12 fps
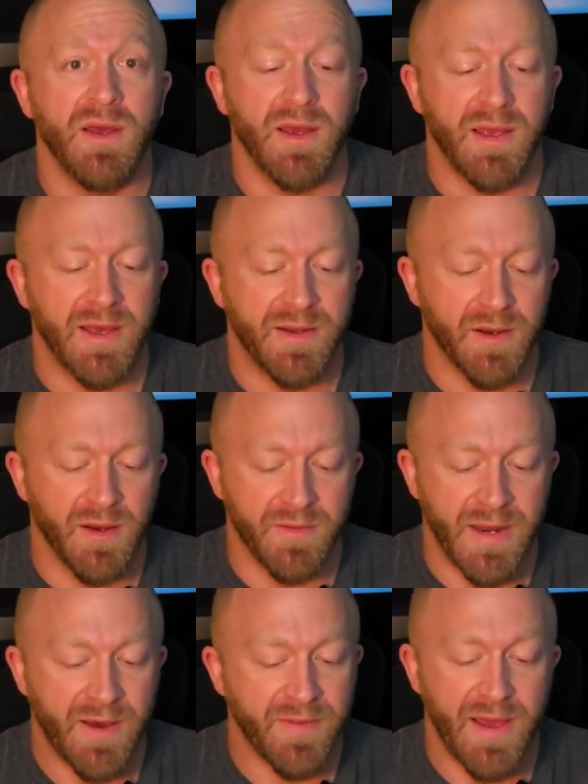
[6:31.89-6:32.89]
And
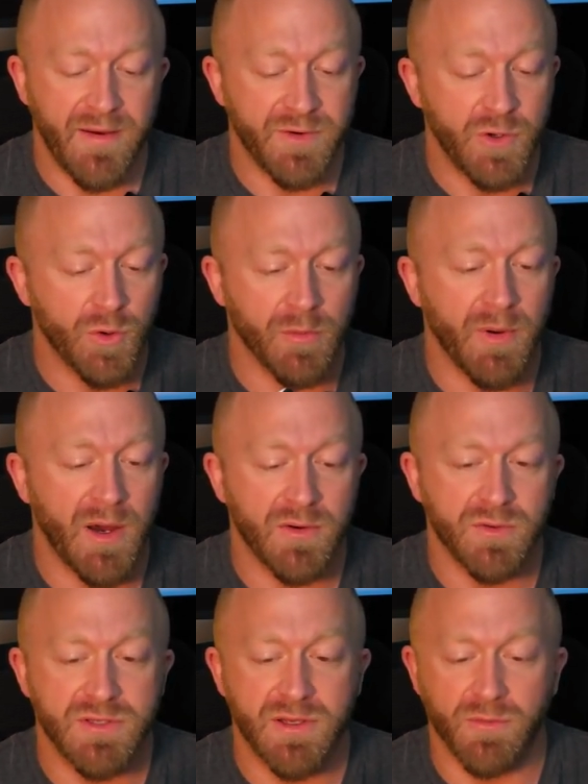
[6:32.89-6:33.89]
now they have newer
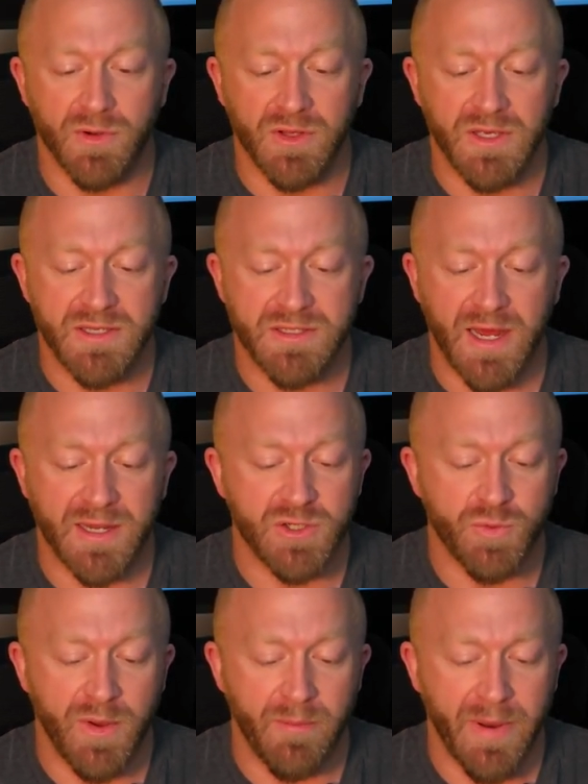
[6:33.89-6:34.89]
models that released. I
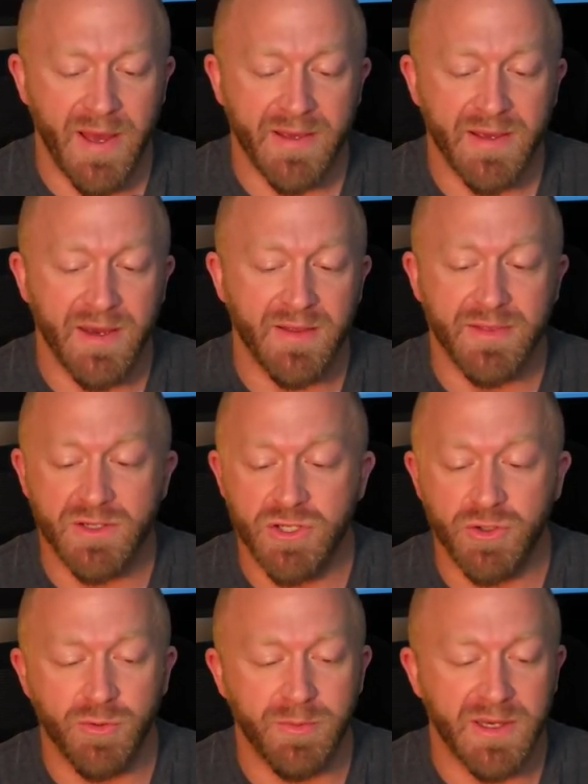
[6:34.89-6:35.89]
just went back and got the
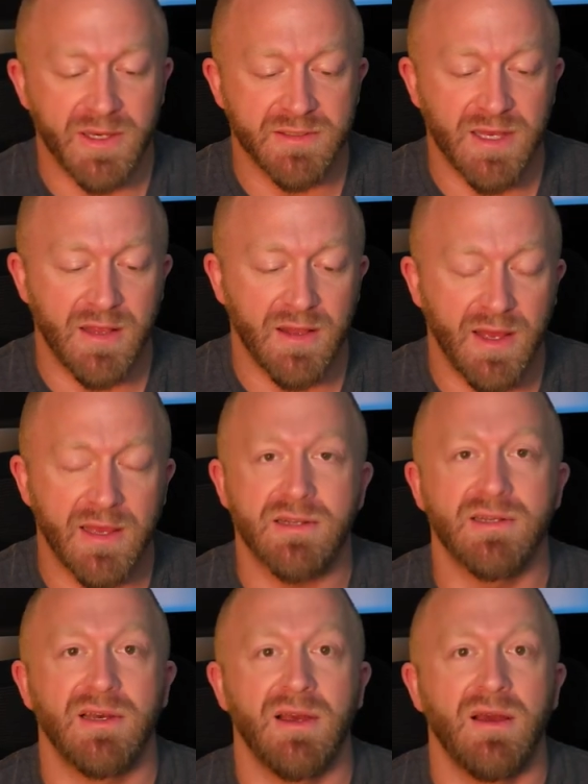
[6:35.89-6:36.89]
2 because I
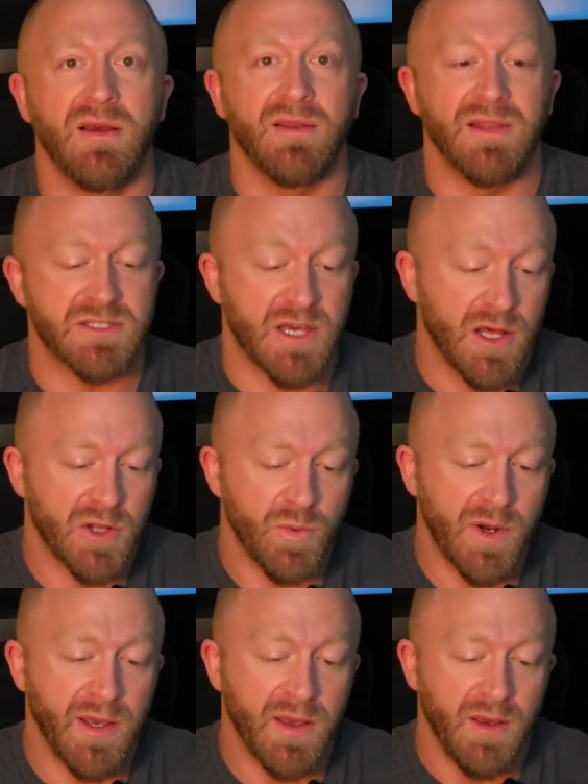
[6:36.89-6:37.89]
liked this
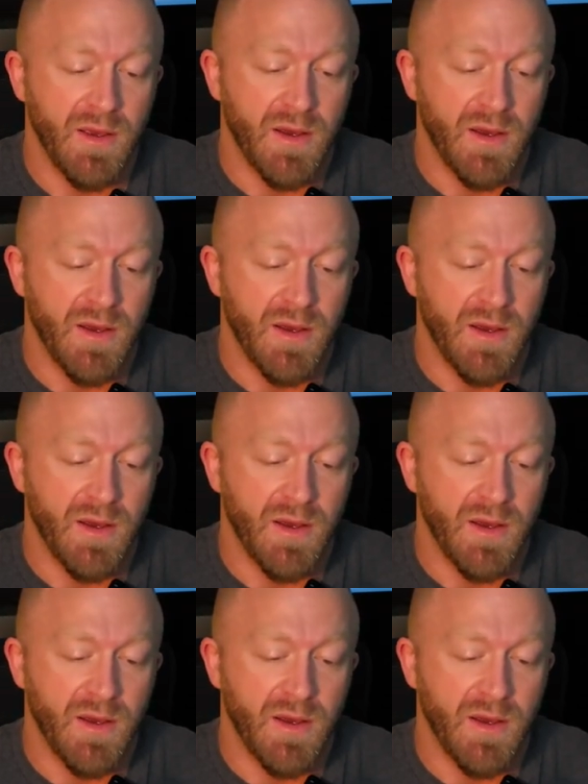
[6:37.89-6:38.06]
colorway.